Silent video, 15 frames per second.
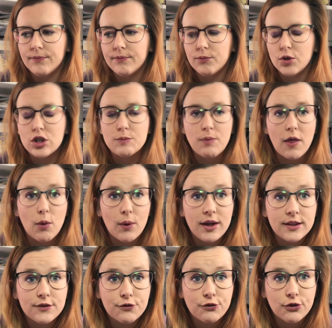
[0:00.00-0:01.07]
which by the way
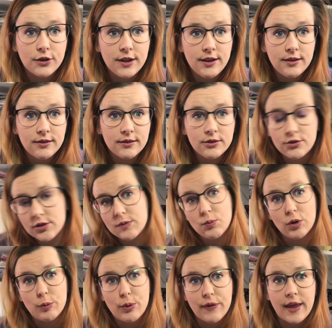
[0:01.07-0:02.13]
is free, I just
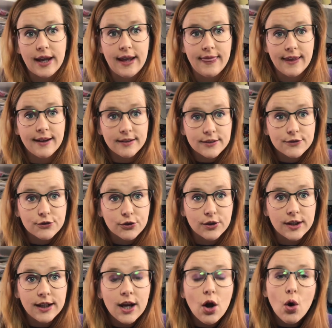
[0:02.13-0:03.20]
want to put that in there, it's
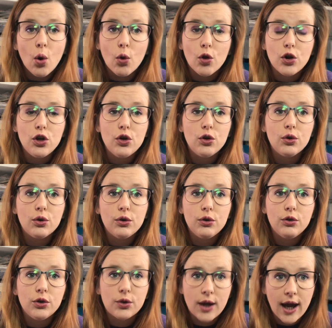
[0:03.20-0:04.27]
free, although you
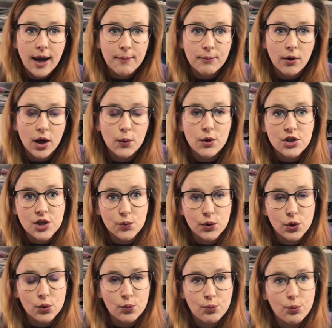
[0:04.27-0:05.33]
can buy, which I
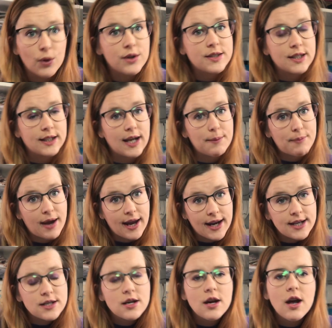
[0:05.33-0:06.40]
will once I get paid,
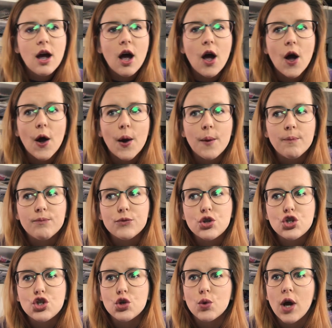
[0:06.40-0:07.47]

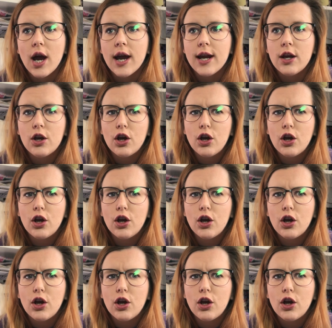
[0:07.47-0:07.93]
Stuart a